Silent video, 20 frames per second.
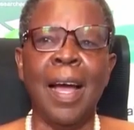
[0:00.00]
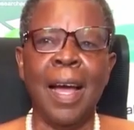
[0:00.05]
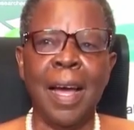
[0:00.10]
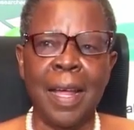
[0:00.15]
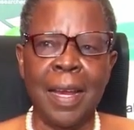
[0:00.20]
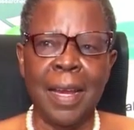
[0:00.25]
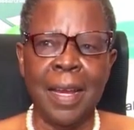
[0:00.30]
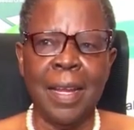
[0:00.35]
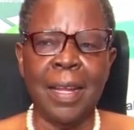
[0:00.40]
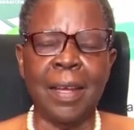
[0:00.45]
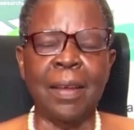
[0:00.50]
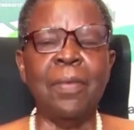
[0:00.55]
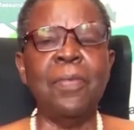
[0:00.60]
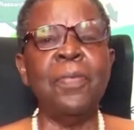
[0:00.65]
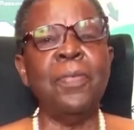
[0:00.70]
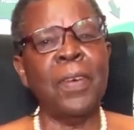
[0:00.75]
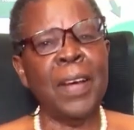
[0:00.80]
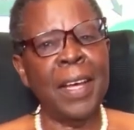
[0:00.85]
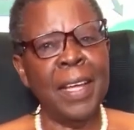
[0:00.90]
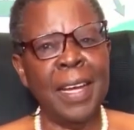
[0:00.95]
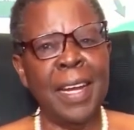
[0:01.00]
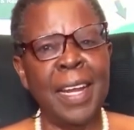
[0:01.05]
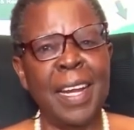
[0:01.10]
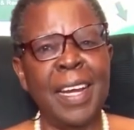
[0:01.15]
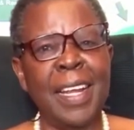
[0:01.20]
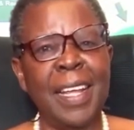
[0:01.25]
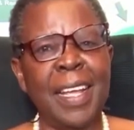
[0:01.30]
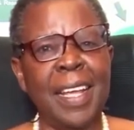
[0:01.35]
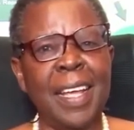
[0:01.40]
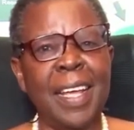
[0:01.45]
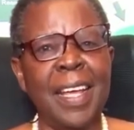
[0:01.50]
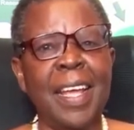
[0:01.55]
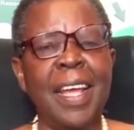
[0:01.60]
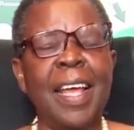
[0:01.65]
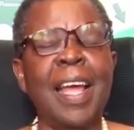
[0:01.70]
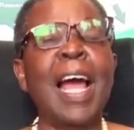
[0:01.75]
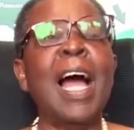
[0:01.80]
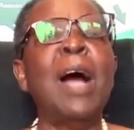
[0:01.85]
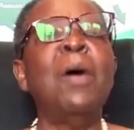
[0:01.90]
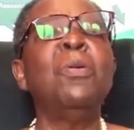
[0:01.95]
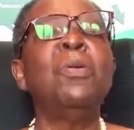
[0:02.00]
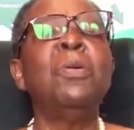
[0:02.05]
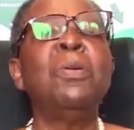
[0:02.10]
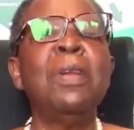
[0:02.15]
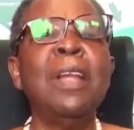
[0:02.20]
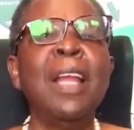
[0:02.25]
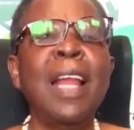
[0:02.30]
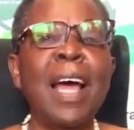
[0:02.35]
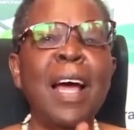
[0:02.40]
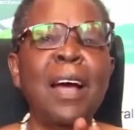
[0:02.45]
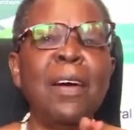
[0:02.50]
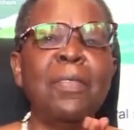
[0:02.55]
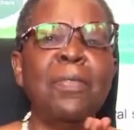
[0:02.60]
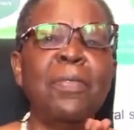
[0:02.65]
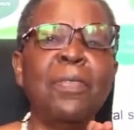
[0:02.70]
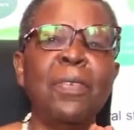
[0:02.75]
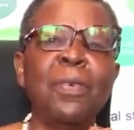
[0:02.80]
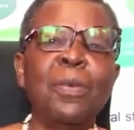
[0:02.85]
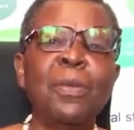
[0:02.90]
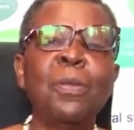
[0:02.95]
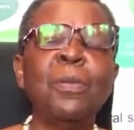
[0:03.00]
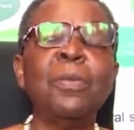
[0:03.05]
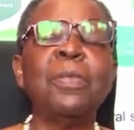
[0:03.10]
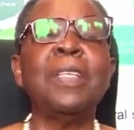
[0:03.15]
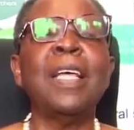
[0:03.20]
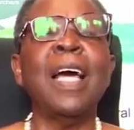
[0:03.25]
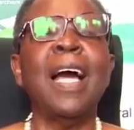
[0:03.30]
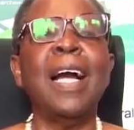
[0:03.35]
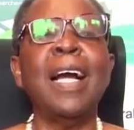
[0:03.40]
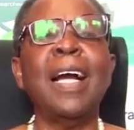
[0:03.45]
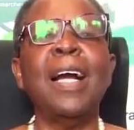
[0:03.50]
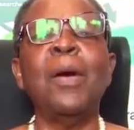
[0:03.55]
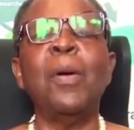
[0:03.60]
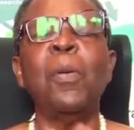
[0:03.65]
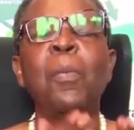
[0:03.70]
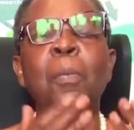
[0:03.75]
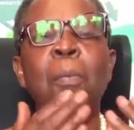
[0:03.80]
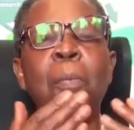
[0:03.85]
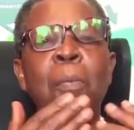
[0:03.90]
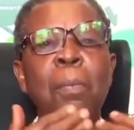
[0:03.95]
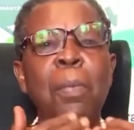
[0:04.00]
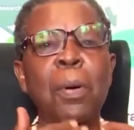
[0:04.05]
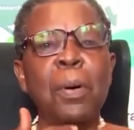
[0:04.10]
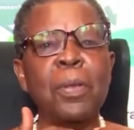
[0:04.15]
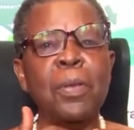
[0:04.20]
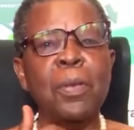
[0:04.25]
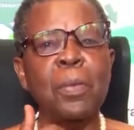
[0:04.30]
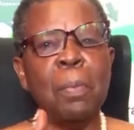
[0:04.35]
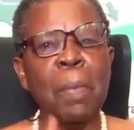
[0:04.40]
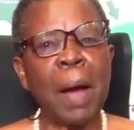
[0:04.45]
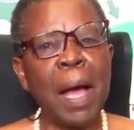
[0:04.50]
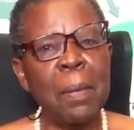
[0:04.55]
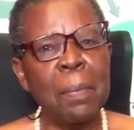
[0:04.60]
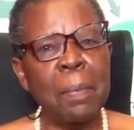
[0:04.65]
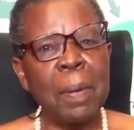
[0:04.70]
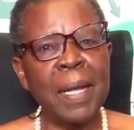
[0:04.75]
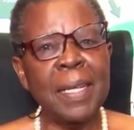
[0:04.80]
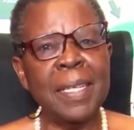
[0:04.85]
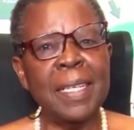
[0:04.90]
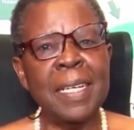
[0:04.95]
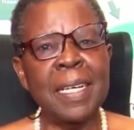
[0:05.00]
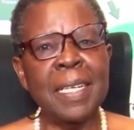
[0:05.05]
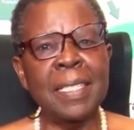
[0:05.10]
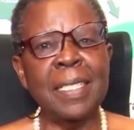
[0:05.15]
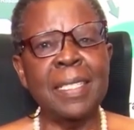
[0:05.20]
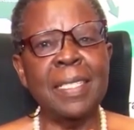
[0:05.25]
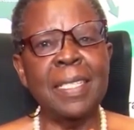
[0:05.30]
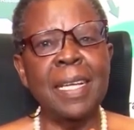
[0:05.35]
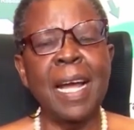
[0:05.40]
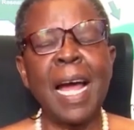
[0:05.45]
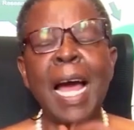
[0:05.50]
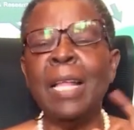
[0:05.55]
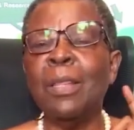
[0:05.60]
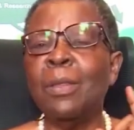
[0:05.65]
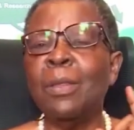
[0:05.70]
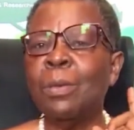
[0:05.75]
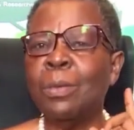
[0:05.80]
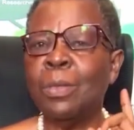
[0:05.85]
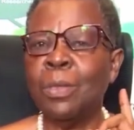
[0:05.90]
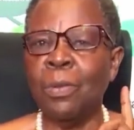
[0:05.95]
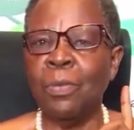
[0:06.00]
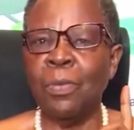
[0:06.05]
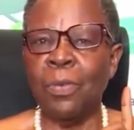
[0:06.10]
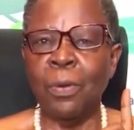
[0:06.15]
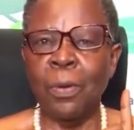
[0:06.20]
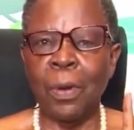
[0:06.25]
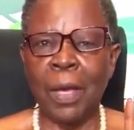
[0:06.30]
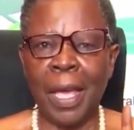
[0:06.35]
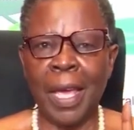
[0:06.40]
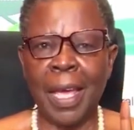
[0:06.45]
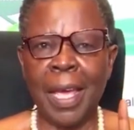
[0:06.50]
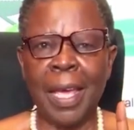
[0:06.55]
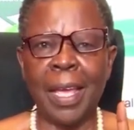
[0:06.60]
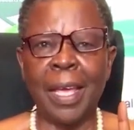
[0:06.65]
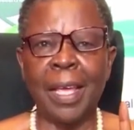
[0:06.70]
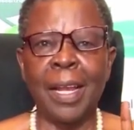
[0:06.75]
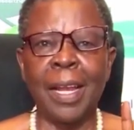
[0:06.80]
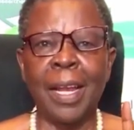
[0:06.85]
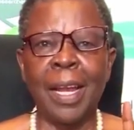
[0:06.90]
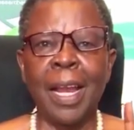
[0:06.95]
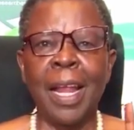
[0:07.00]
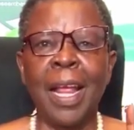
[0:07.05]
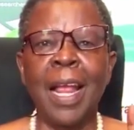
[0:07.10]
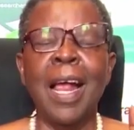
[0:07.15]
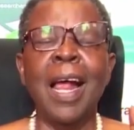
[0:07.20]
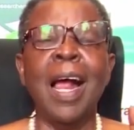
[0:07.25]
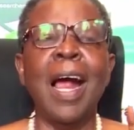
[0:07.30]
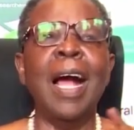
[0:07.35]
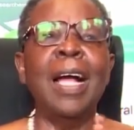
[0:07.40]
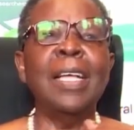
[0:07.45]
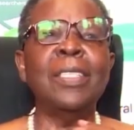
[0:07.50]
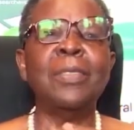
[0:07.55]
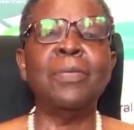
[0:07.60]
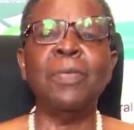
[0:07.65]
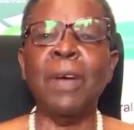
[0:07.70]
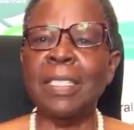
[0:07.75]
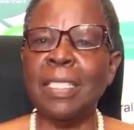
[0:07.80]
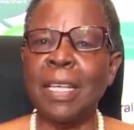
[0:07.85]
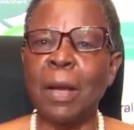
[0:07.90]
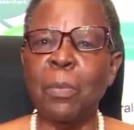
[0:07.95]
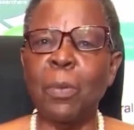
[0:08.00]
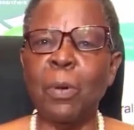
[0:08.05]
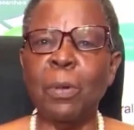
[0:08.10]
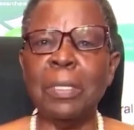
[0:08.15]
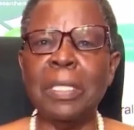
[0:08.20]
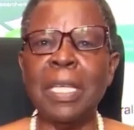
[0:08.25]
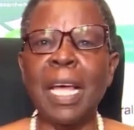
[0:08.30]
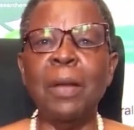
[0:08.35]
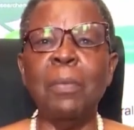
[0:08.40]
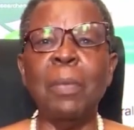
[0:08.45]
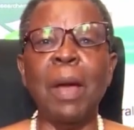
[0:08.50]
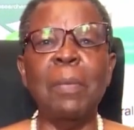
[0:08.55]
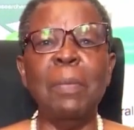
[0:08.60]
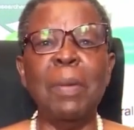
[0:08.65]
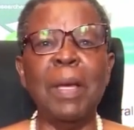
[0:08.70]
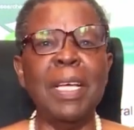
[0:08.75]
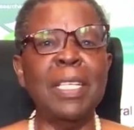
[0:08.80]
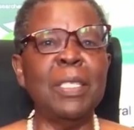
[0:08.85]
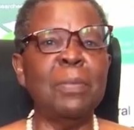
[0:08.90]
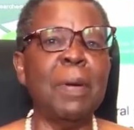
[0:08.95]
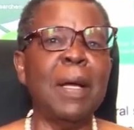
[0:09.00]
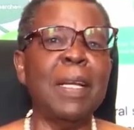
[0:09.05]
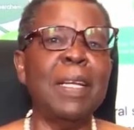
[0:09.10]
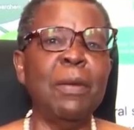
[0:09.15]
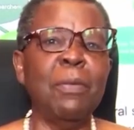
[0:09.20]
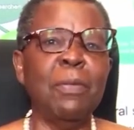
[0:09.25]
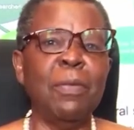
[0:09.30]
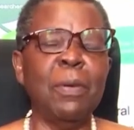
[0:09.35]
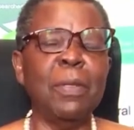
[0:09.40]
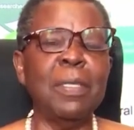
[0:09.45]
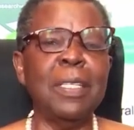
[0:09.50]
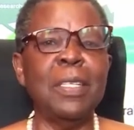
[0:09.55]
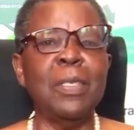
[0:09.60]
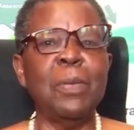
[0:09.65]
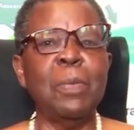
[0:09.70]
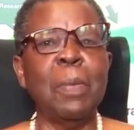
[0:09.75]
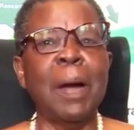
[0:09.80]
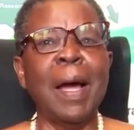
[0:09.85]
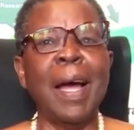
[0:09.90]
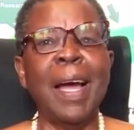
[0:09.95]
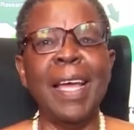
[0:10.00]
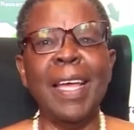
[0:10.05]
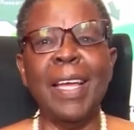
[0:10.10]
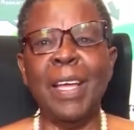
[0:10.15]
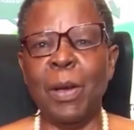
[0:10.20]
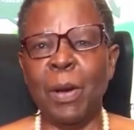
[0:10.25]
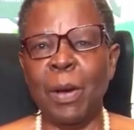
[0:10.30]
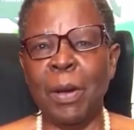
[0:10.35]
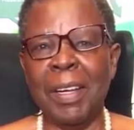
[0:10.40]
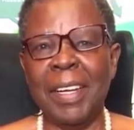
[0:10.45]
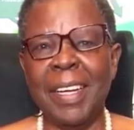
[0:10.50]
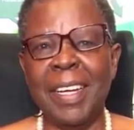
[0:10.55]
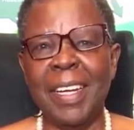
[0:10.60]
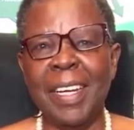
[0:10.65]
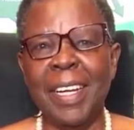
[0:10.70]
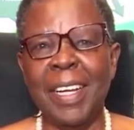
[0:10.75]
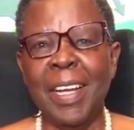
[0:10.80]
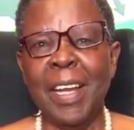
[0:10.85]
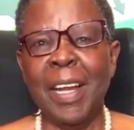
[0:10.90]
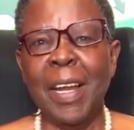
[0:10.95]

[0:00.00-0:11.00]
And finally, I would love to thank both my partners and those of UAA. As far as I'm concerned, my biggest partner, of course, is my God.